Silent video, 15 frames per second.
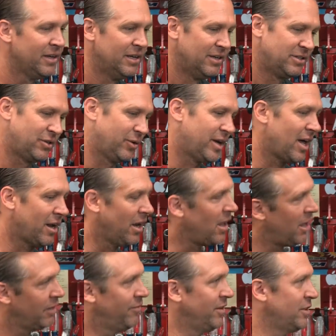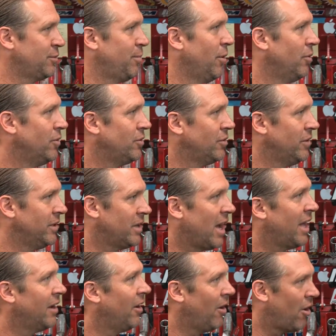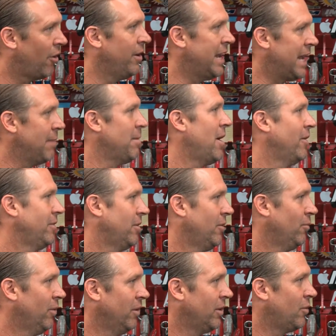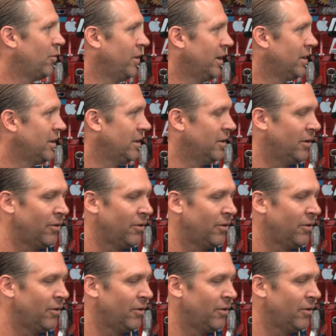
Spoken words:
so it got a lot of exposure and got our name out there really quick,